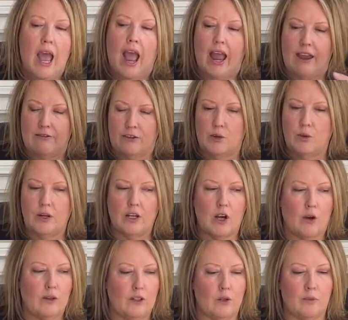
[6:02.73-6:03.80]
If you want to
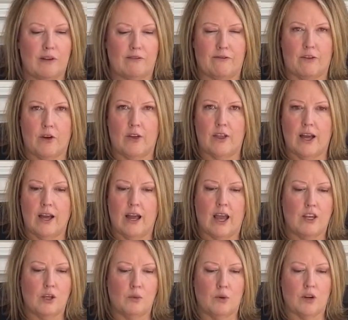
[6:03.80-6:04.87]
go a little bit further
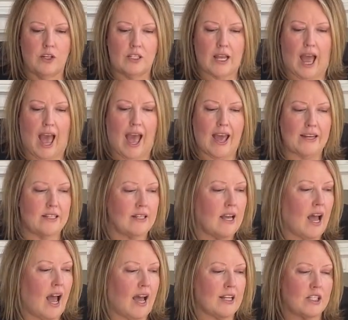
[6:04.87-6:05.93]
and you wanted to add
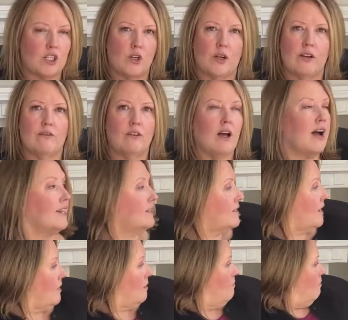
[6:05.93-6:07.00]
a string of lights
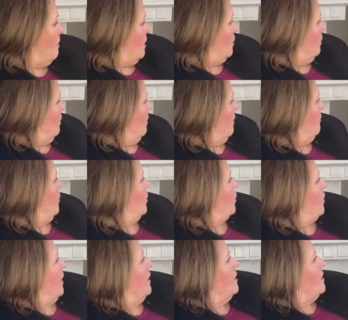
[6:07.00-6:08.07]
down the middle of the
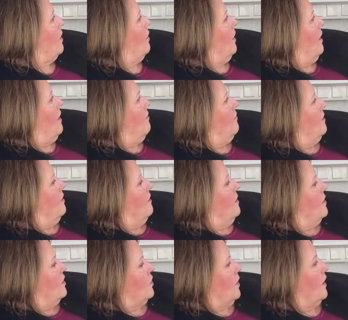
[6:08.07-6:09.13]
tree, so even in
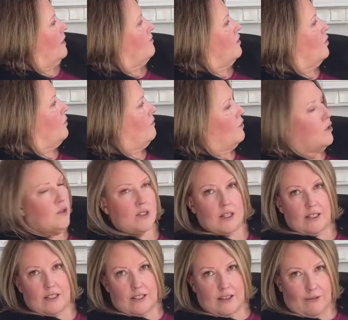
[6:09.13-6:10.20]
this tree, even though we've used
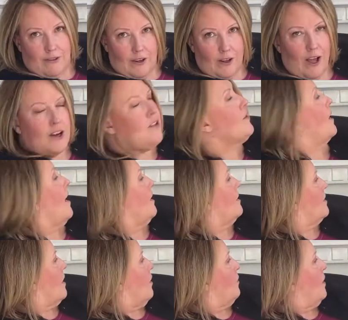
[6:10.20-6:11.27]
a different light on the
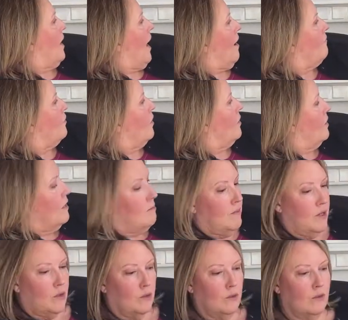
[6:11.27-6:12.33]
outside, we have got in the
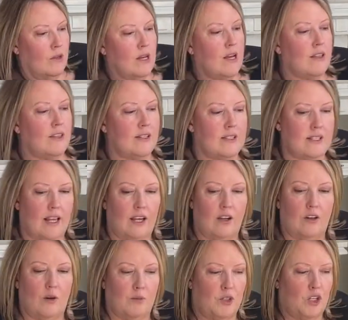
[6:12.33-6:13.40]
middle the
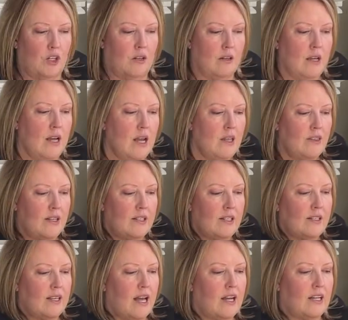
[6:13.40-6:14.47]
second option. This
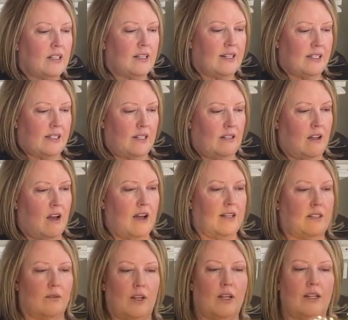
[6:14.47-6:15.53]
is our cluster
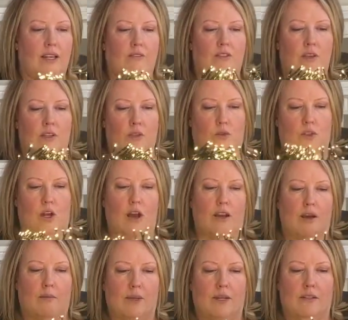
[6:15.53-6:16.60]
lights. I'm going to leave these all tied
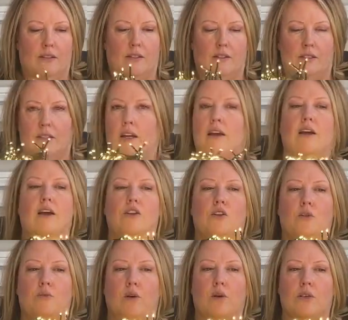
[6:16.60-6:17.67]
up because it's a
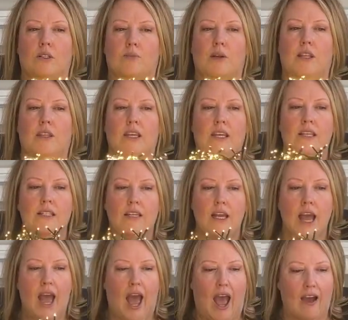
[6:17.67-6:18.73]
new box, but these
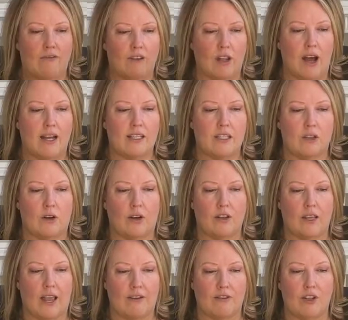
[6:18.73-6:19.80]
have lights that are
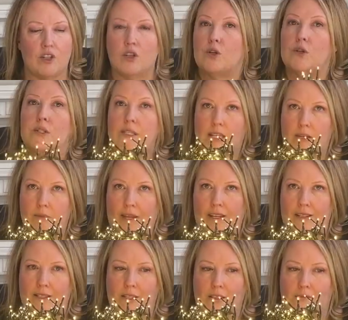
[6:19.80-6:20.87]
only every 2
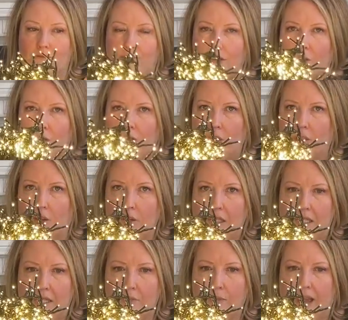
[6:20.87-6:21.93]
centimeters, so they're very
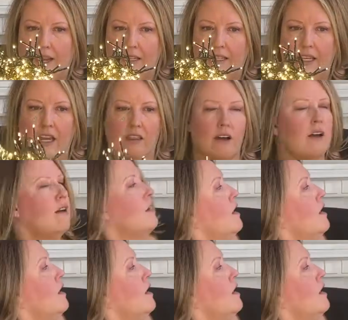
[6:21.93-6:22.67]
closely packed together,